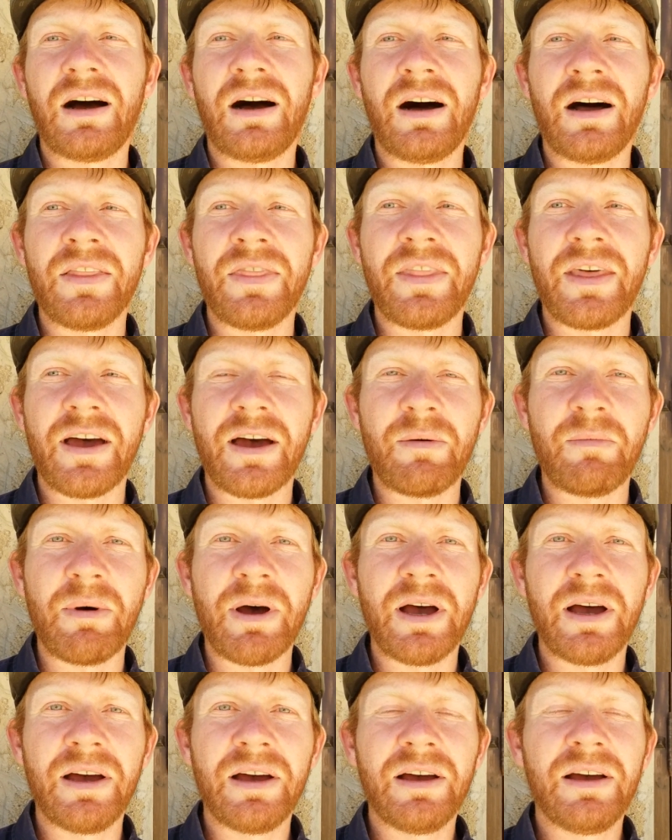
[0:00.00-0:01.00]
on them,
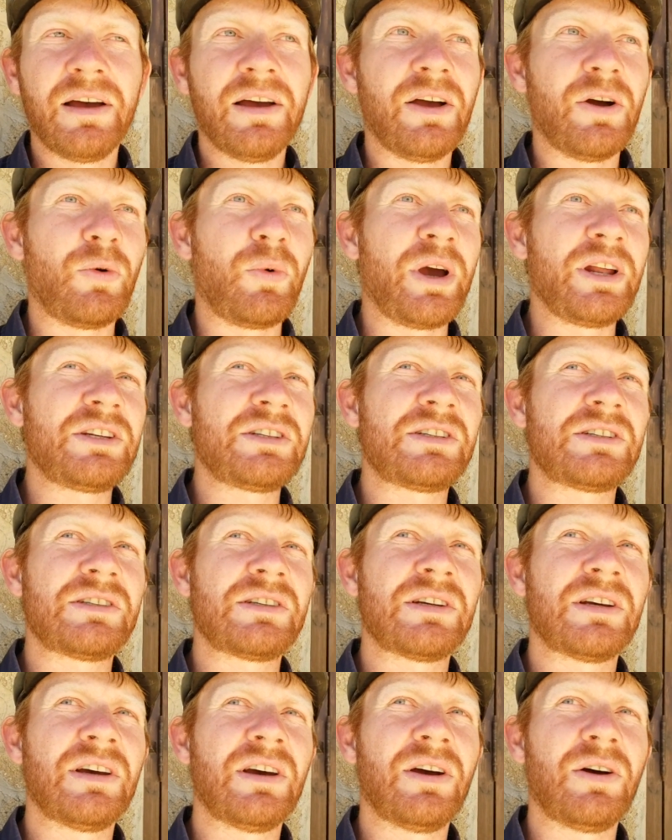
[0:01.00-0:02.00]

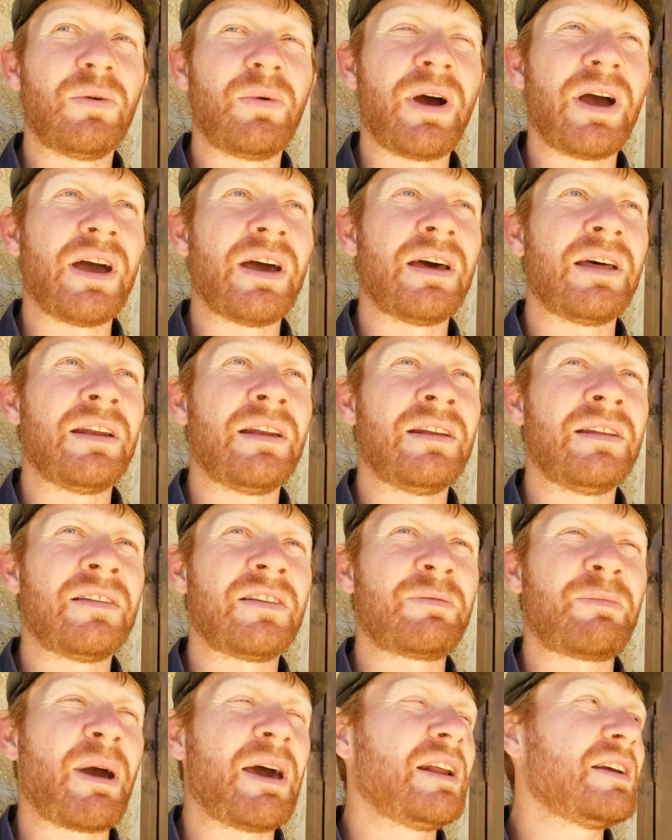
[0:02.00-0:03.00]
which when
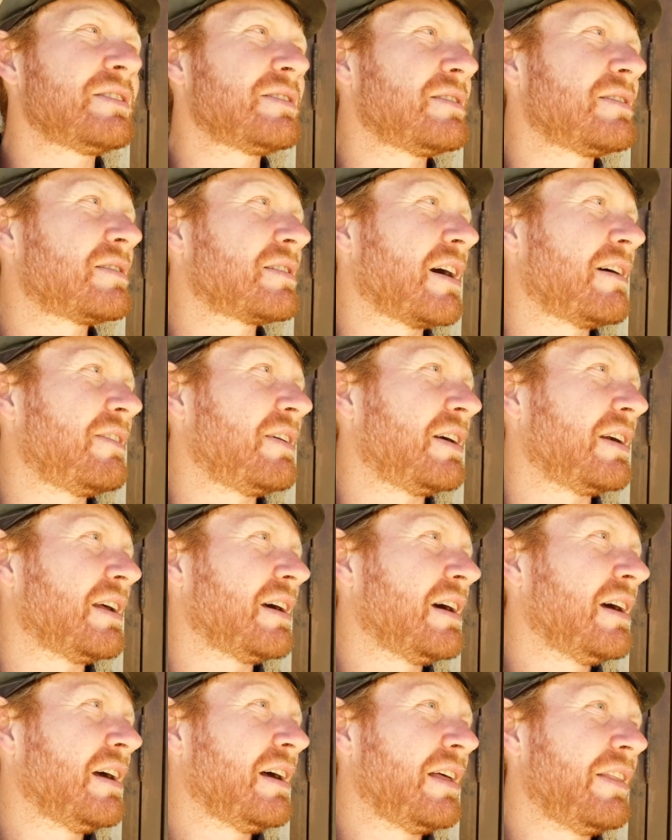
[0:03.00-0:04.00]
the Spanish
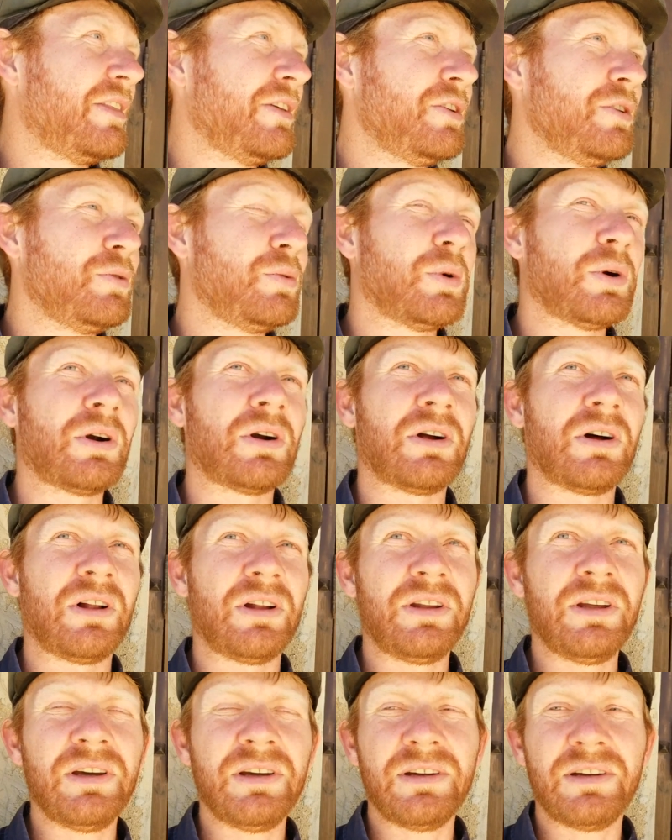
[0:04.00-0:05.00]
discovered the New
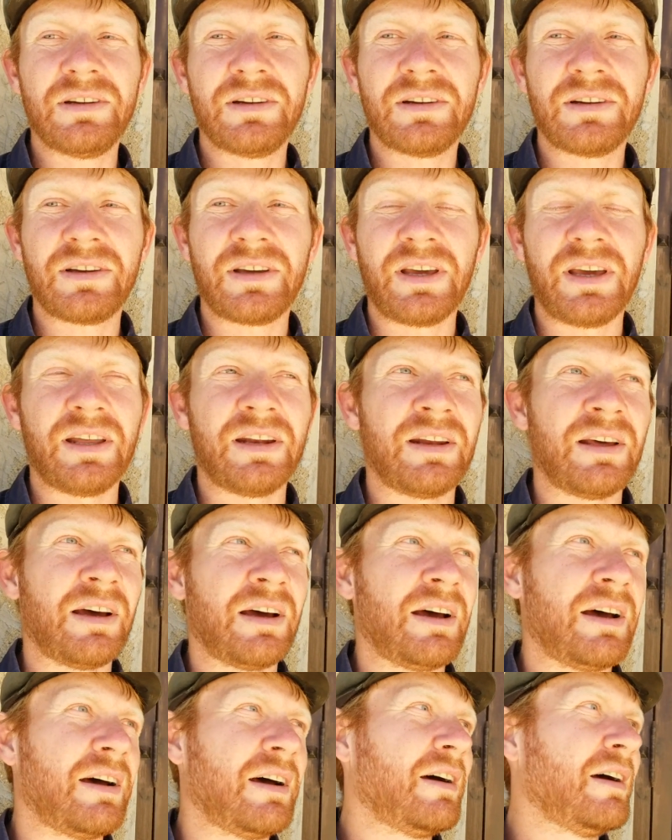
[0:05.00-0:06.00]
World in
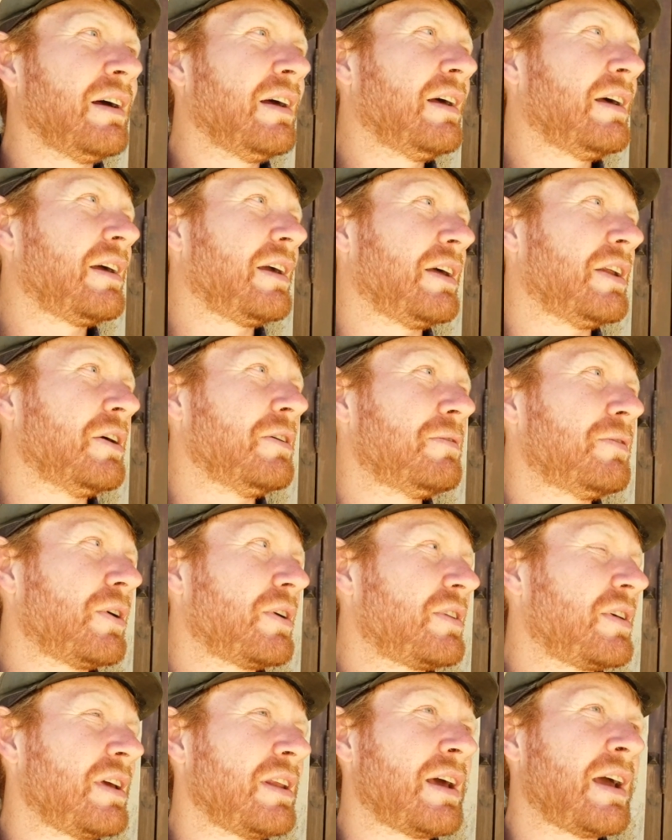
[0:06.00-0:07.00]

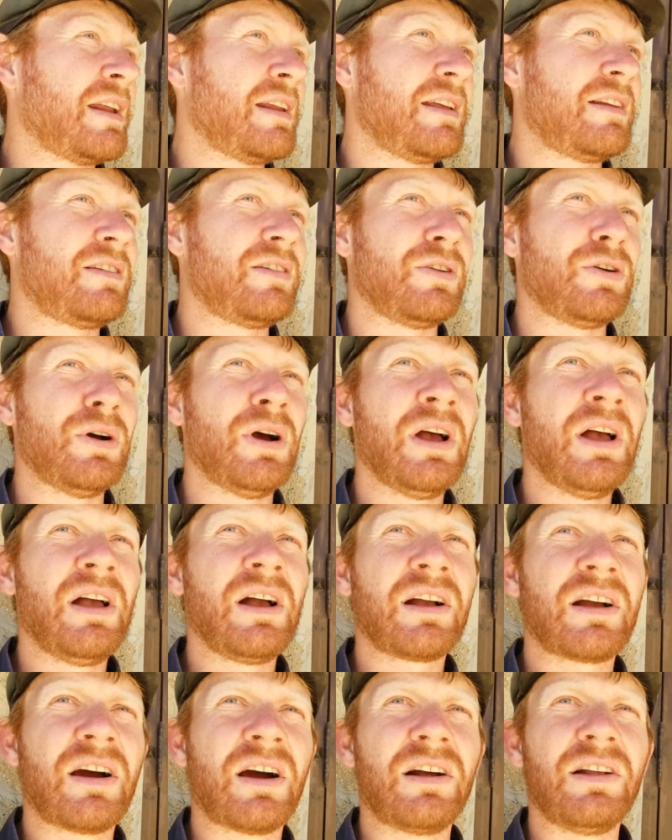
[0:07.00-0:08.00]
1492,
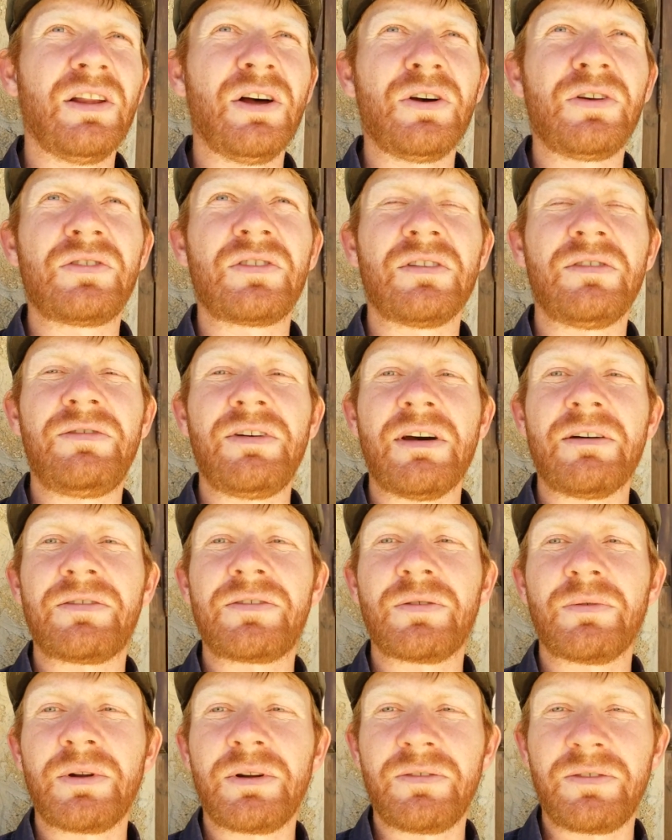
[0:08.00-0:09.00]
Carlos V,
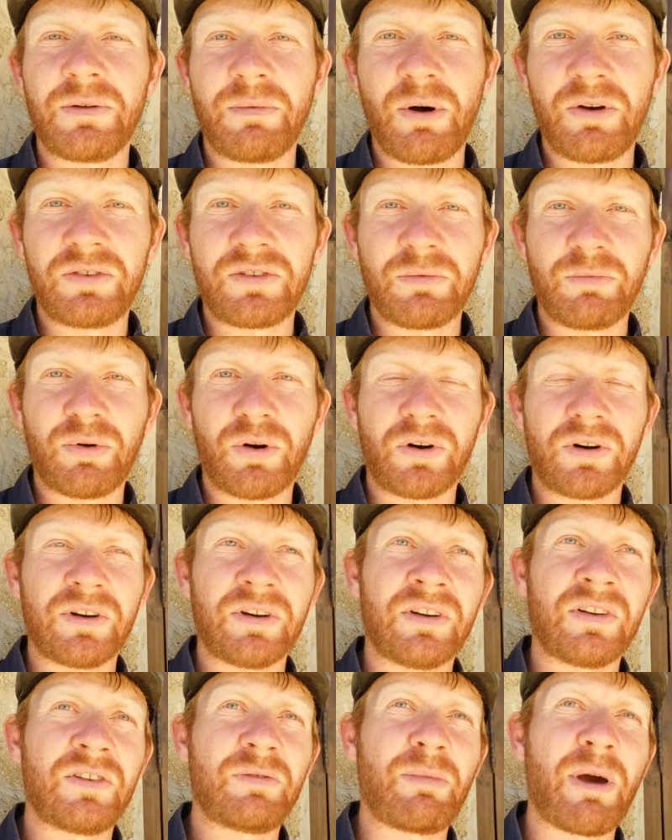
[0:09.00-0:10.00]
one of the most
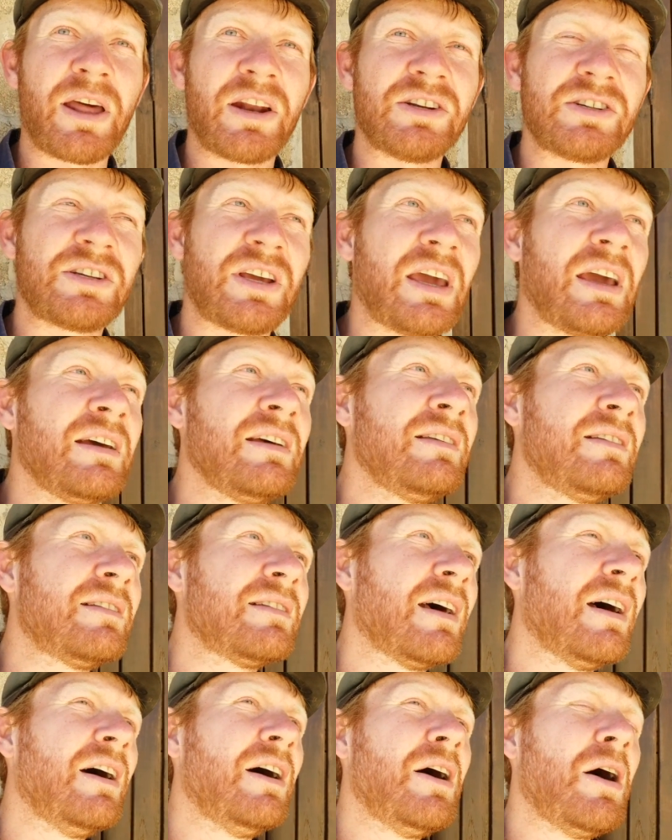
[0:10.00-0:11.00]
important Spanish
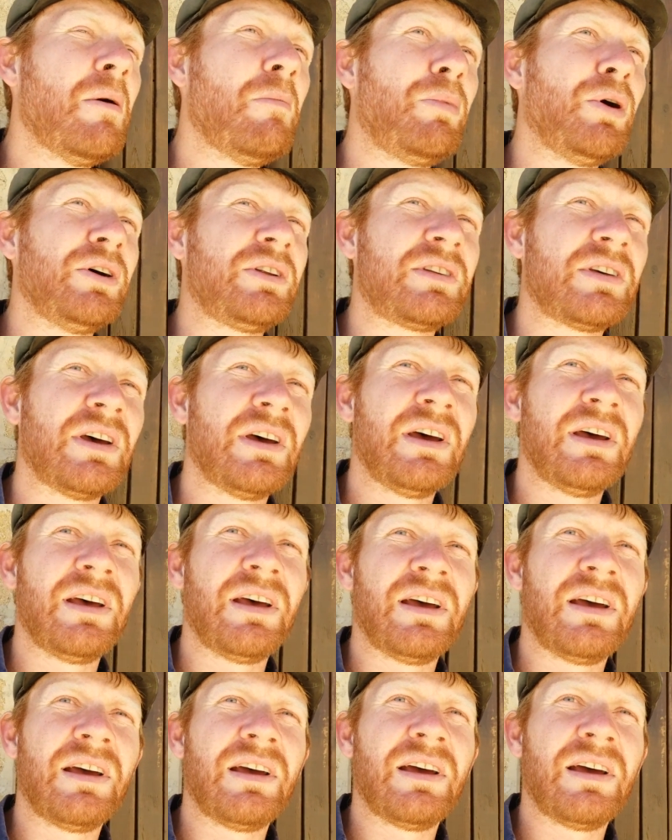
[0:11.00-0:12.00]
kings, put
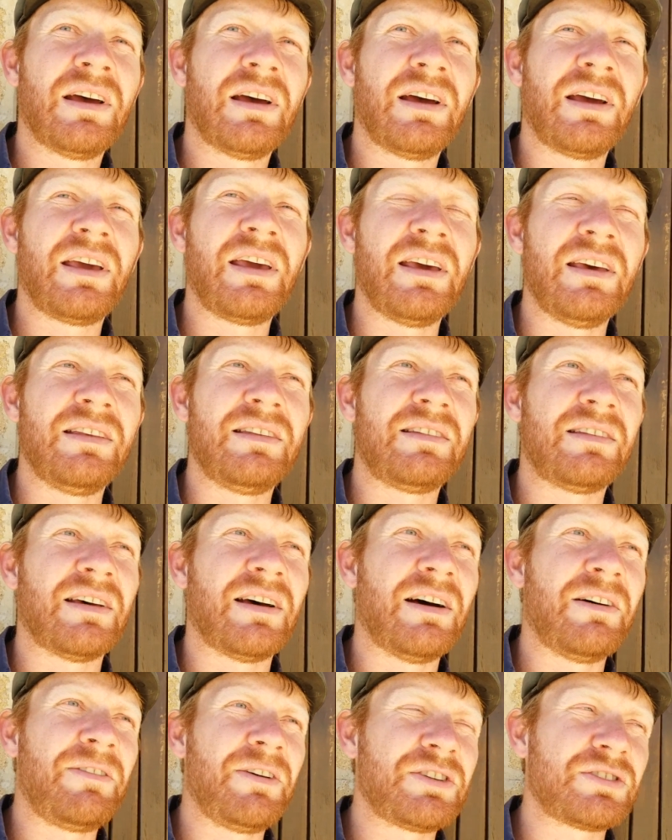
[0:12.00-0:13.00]
his
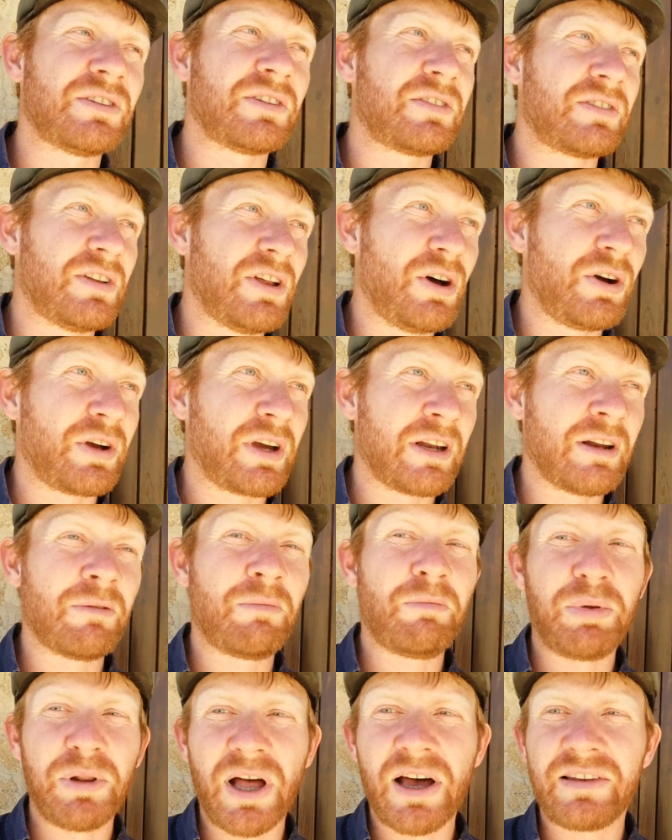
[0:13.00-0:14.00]
official
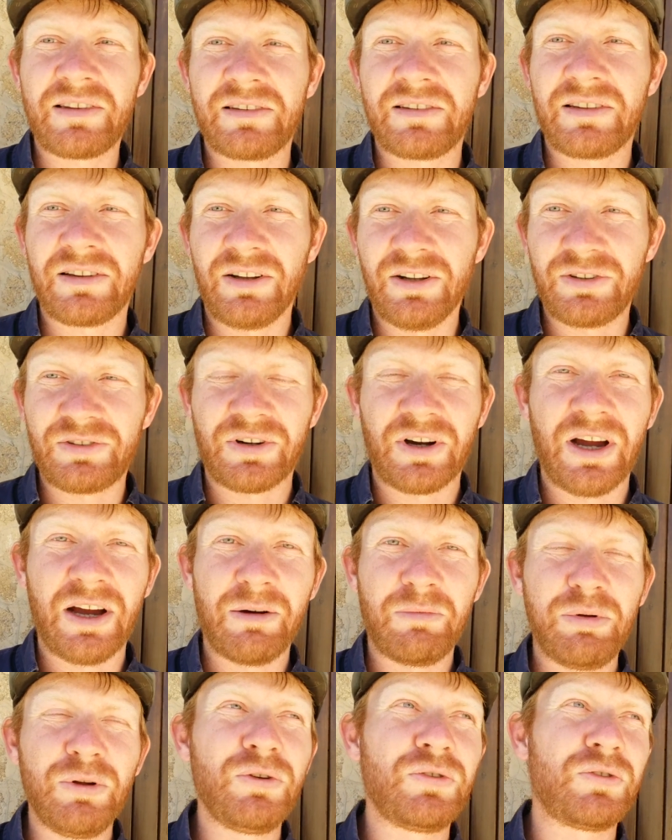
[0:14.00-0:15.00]
slogan plus ultra,